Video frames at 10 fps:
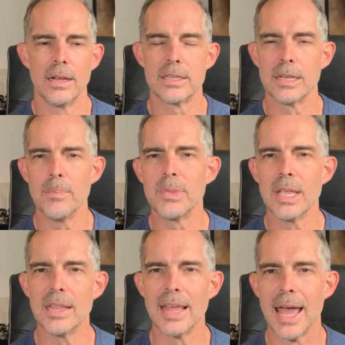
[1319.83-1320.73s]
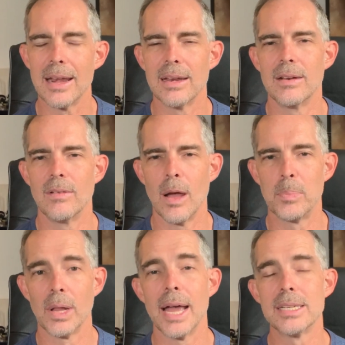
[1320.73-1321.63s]
something that
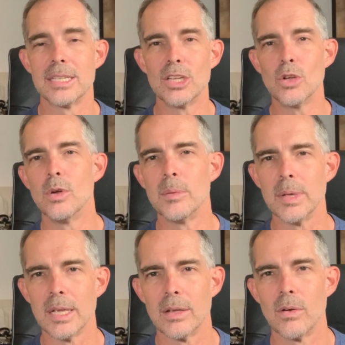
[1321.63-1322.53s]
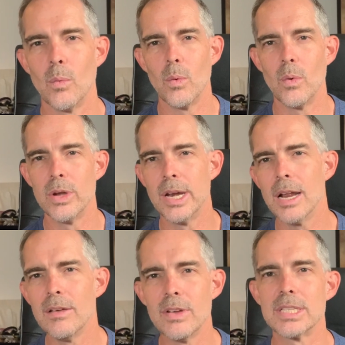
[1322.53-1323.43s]
applies to you and me.
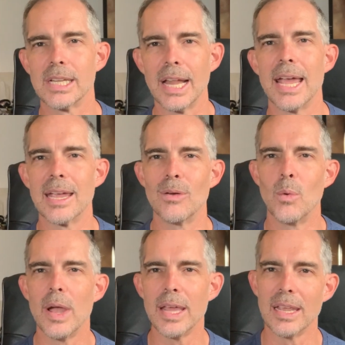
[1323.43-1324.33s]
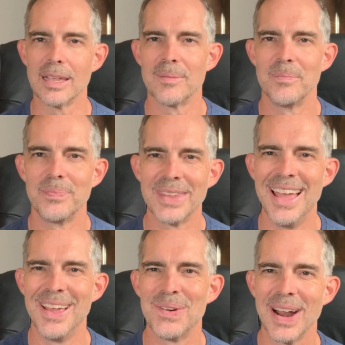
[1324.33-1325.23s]
None of us like waiting,
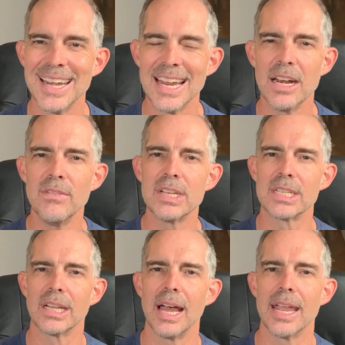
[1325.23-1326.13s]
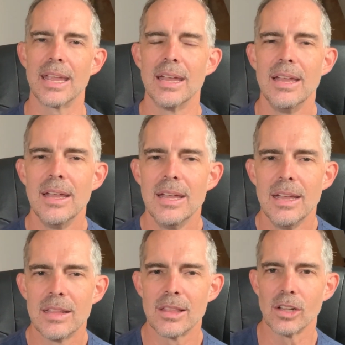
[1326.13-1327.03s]
right? None of us like
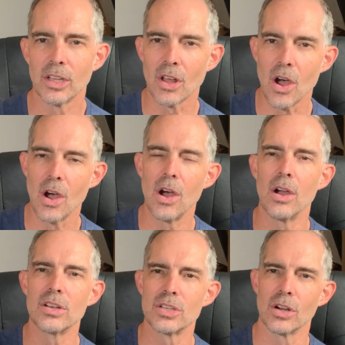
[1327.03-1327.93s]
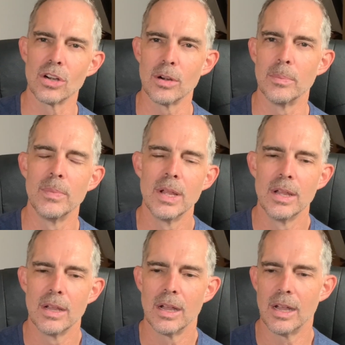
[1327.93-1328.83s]
the long-term
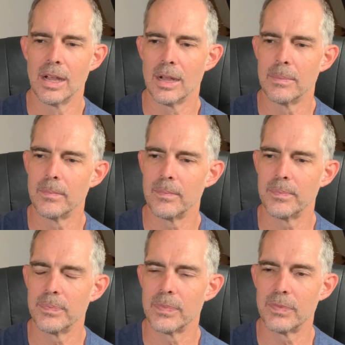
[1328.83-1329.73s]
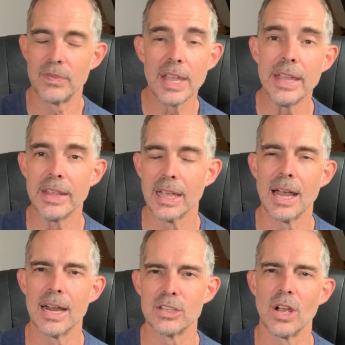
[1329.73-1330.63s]
thing that
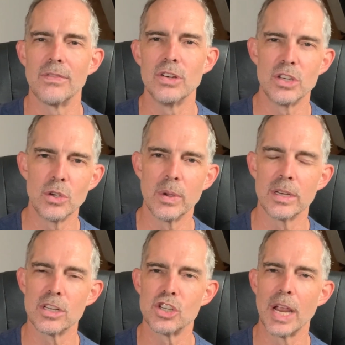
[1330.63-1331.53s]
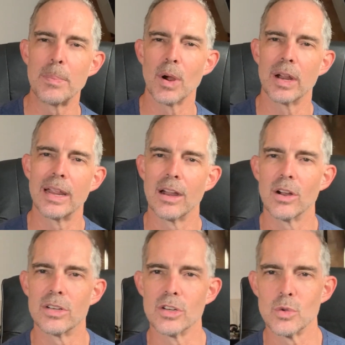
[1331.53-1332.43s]
God is often doing to shape our
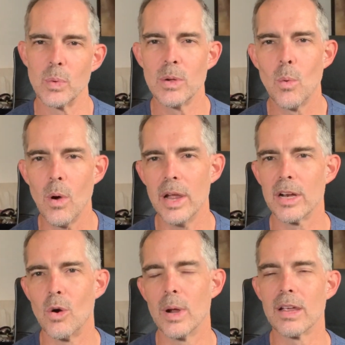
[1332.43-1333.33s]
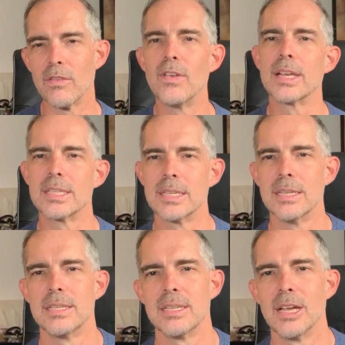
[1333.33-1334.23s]
characters. We want quick
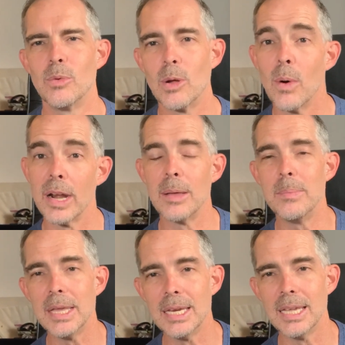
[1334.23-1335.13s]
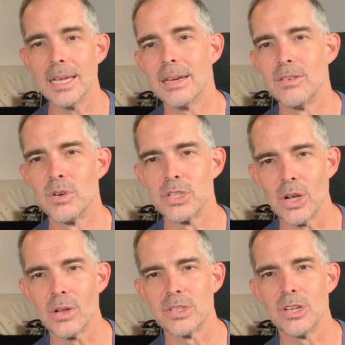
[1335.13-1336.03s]
fixes, and we want immediate
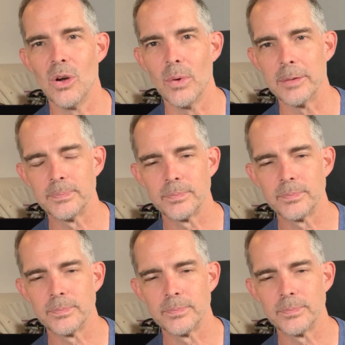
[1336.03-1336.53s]
results, don't we?